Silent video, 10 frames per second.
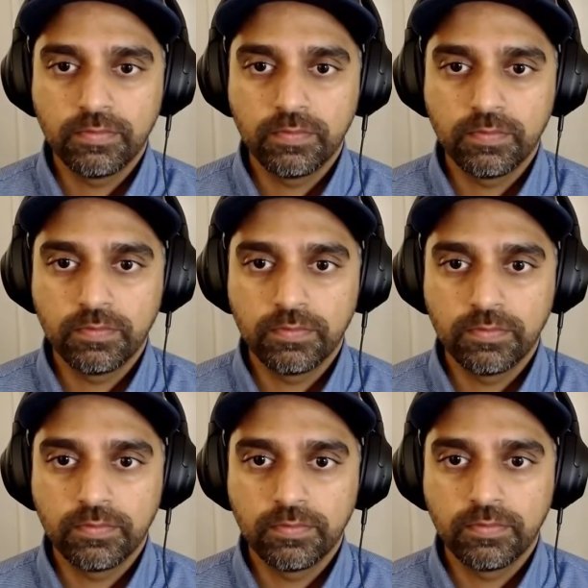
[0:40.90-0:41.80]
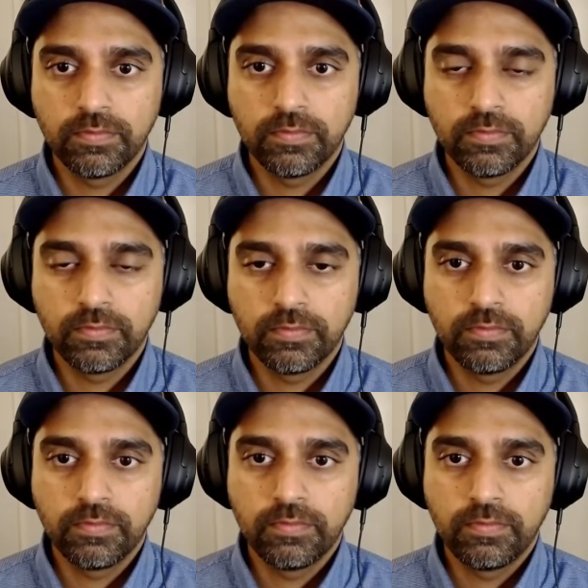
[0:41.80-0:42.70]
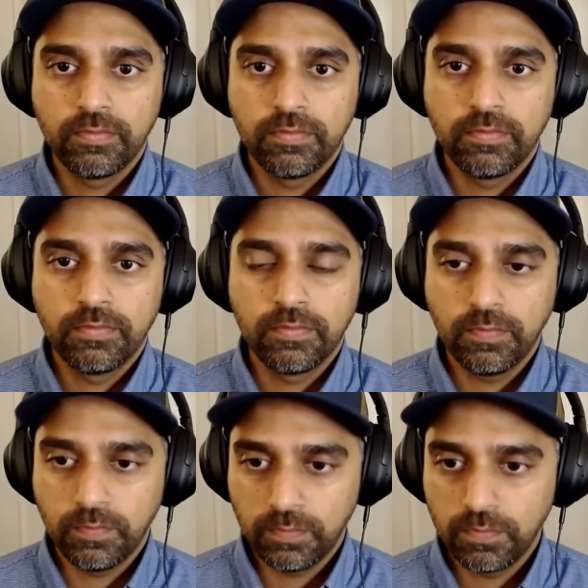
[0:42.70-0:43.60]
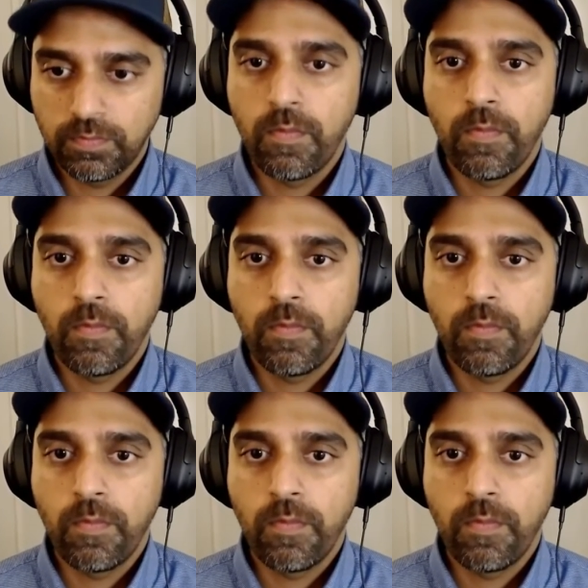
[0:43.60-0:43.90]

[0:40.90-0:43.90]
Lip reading: The person shown says nothing.